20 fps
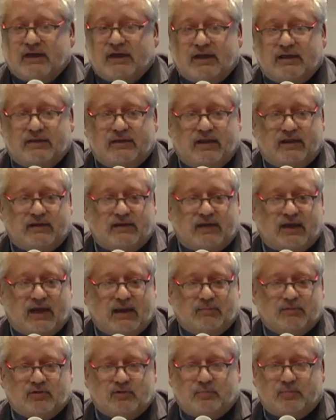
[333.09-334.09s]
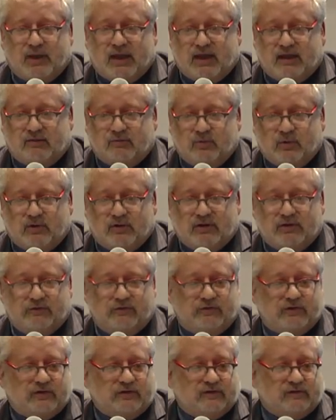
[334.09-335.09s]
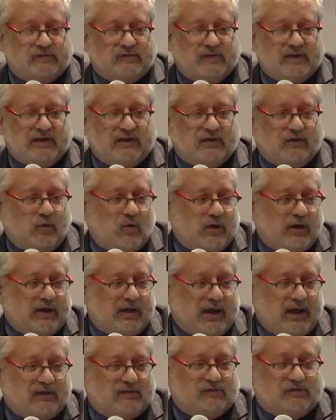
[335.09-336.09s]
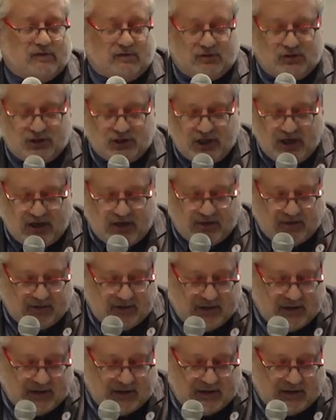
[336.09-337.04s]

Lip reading: and then came to Penn, where he fills the Aloy Anson Chair